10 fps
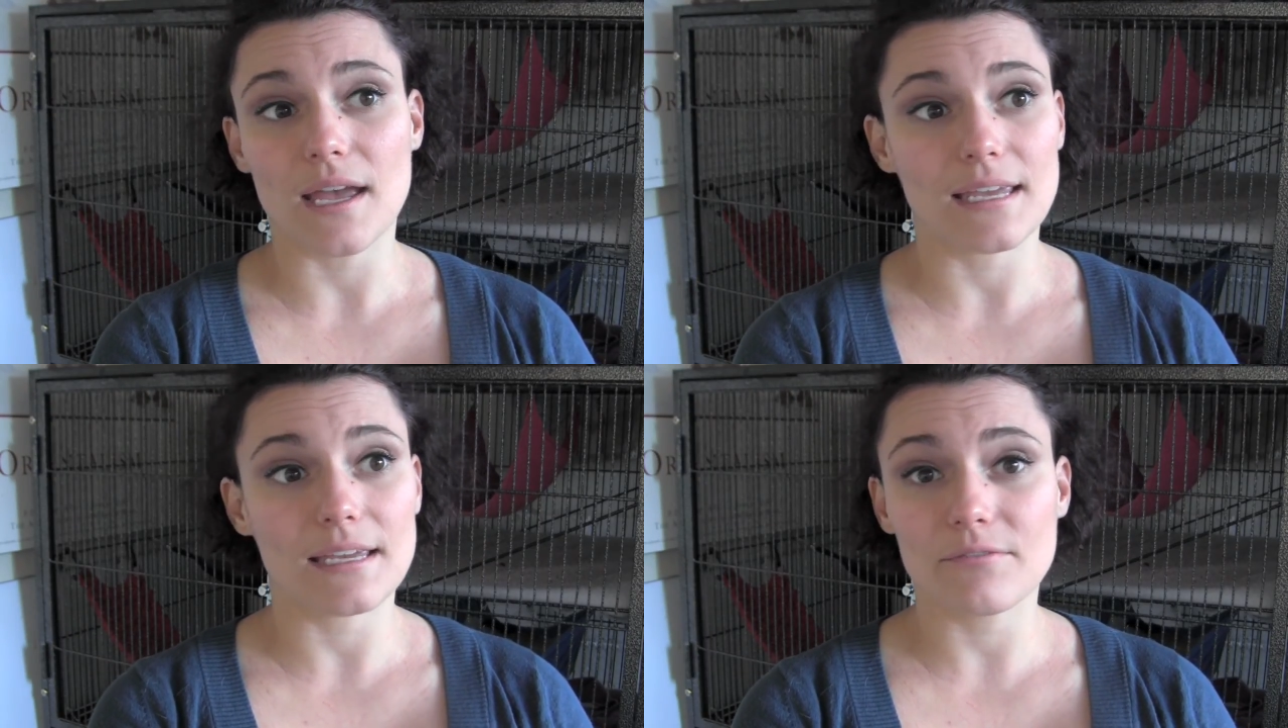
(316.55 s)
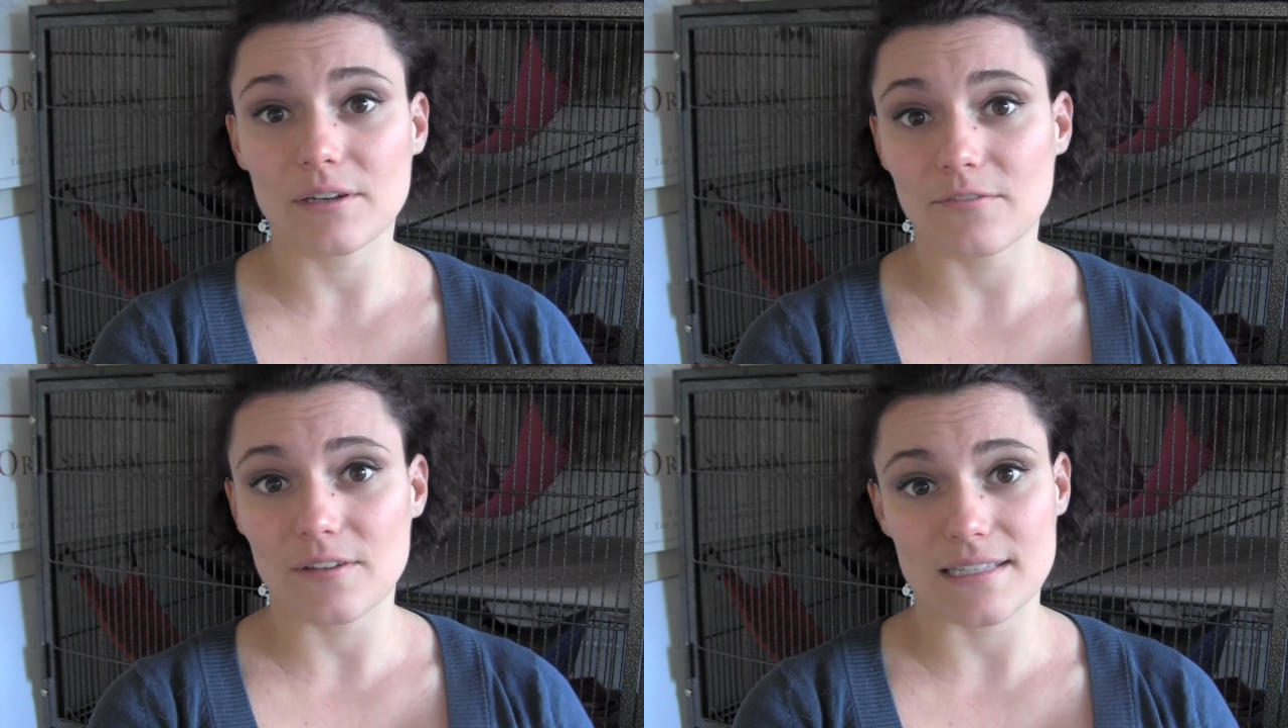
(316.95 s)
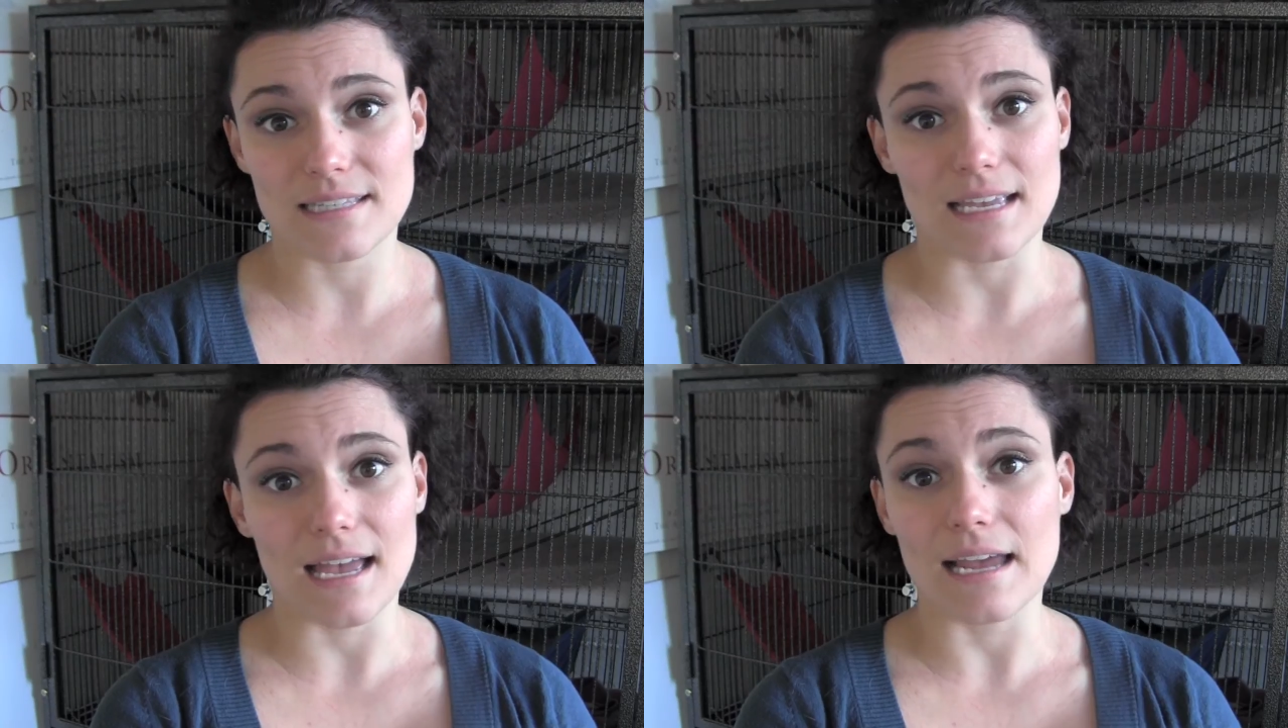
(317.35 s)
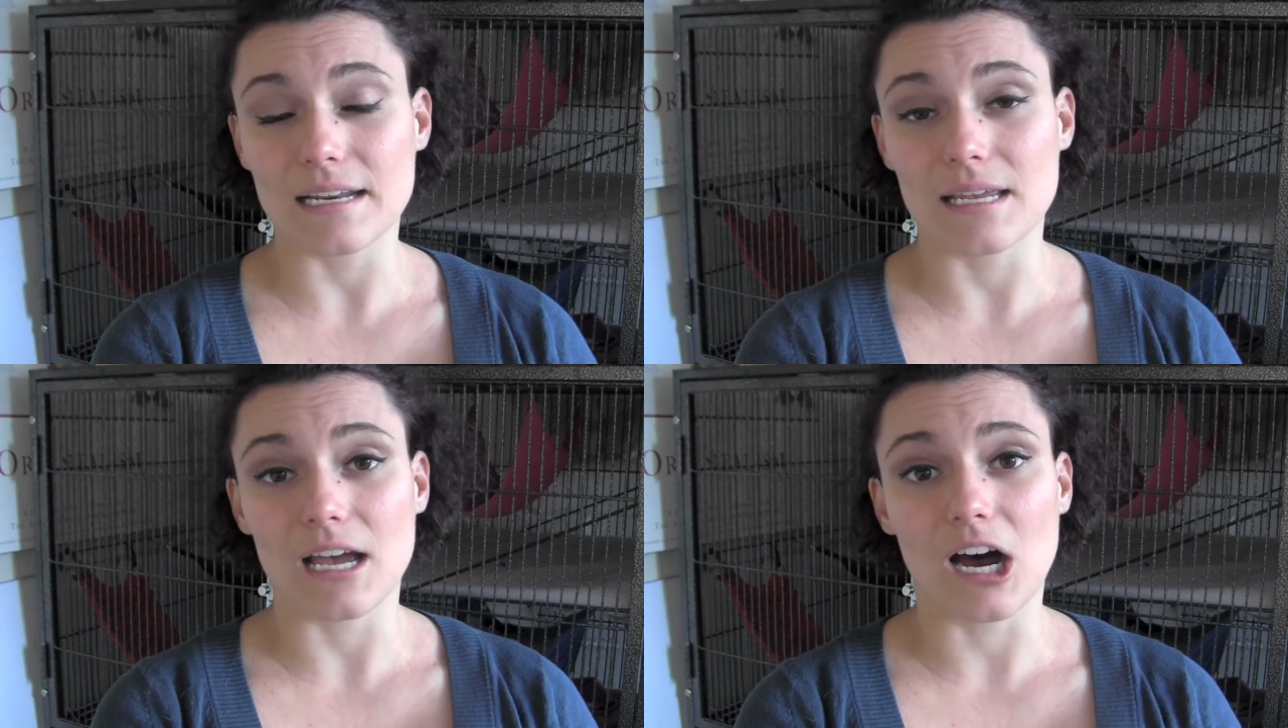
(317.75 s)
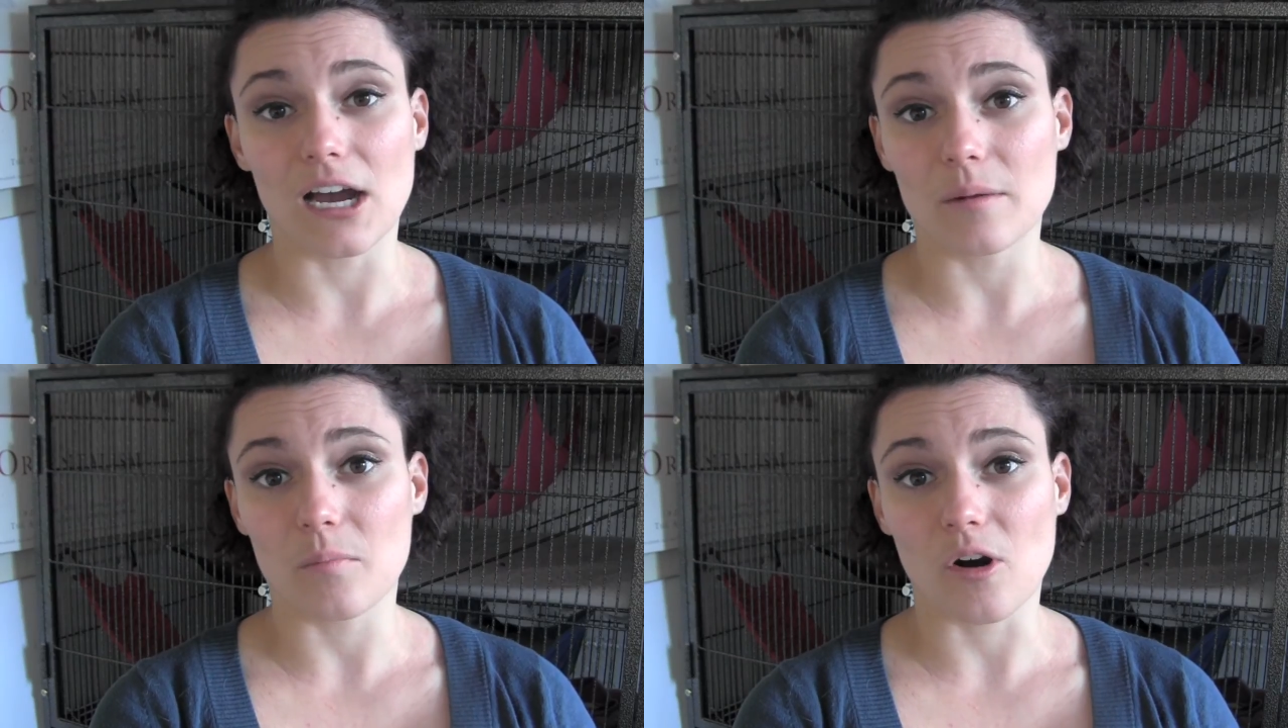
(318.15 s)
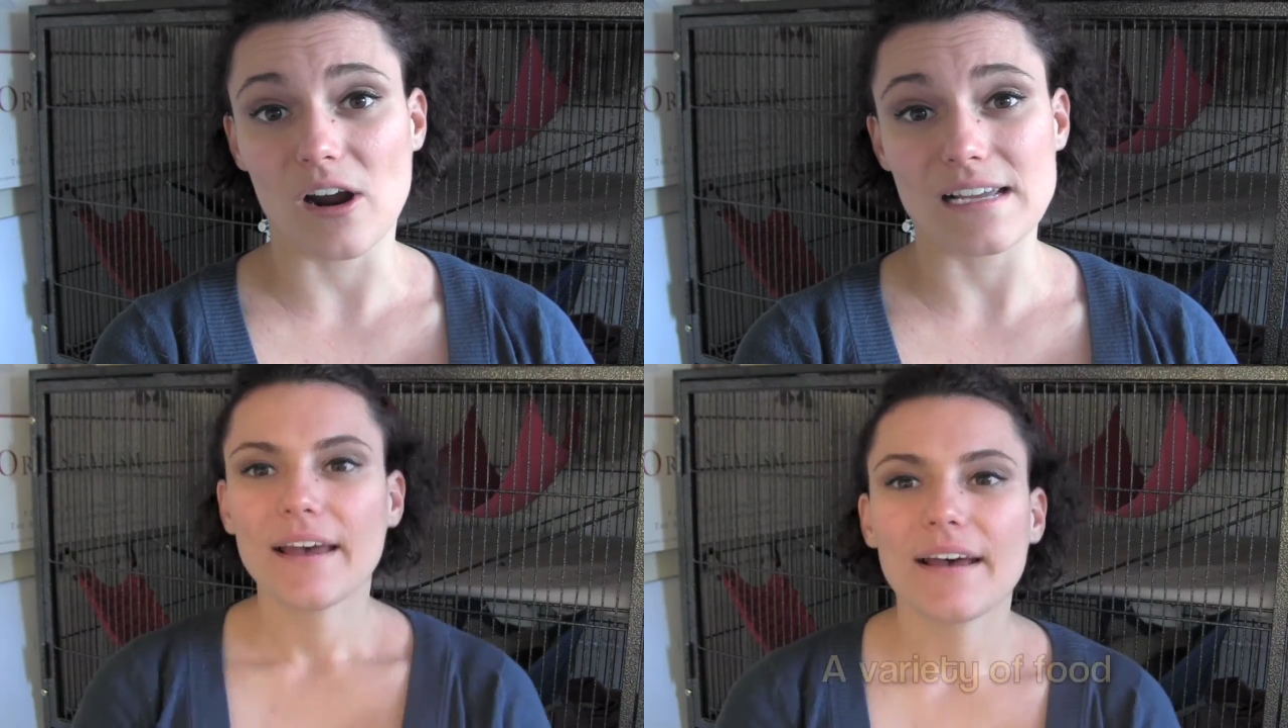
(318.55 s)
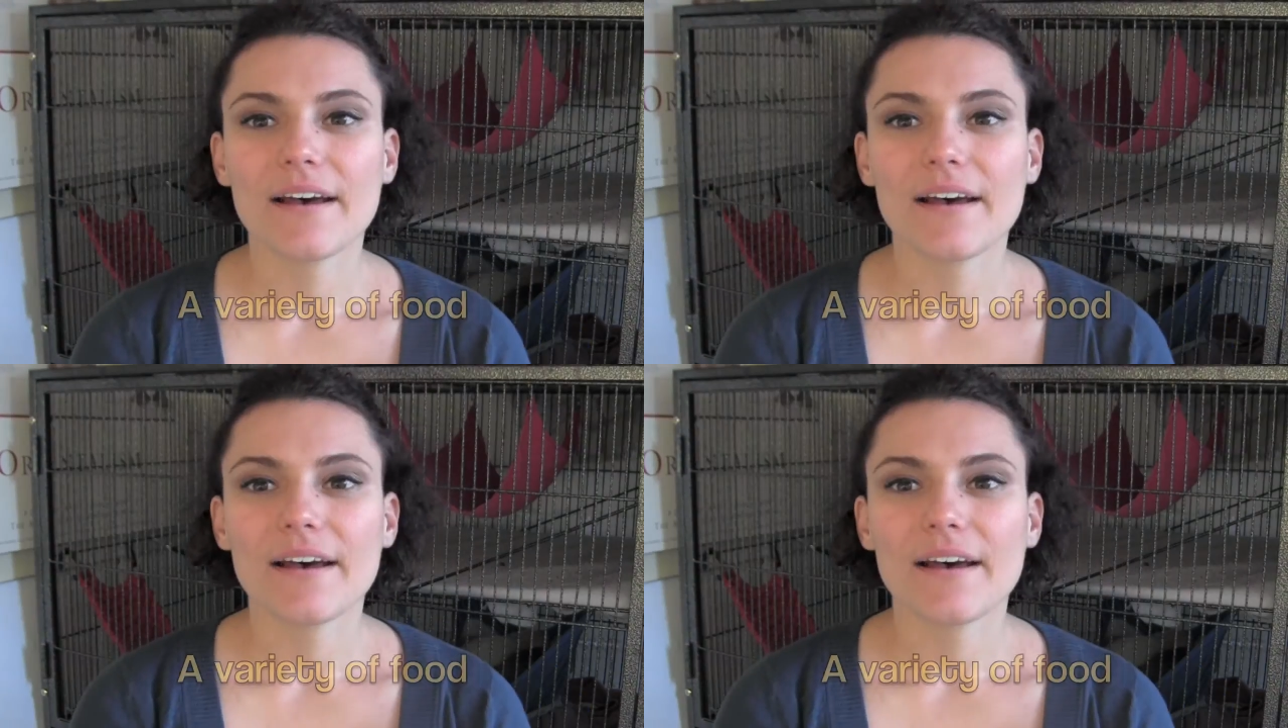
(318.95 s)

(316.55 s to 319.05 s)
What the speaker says: even if it's at a higher price.